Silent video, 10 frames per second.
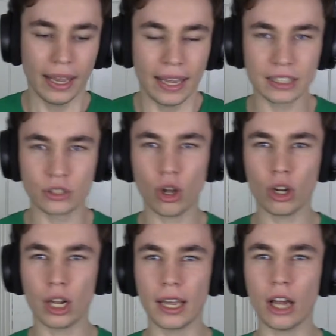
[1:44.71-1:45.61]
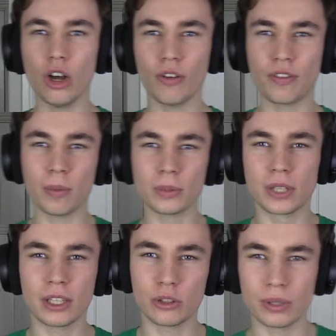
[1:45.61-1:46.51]
It's not like a lot of films
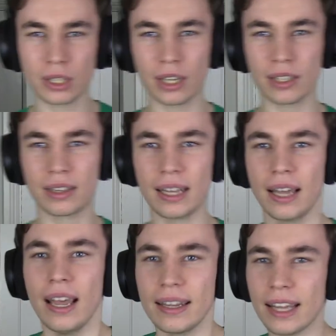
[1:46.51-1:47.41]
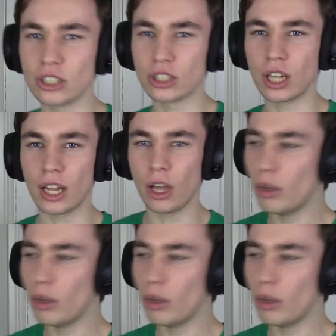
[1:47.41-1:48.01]
that do this kind of thing. They're just like, oh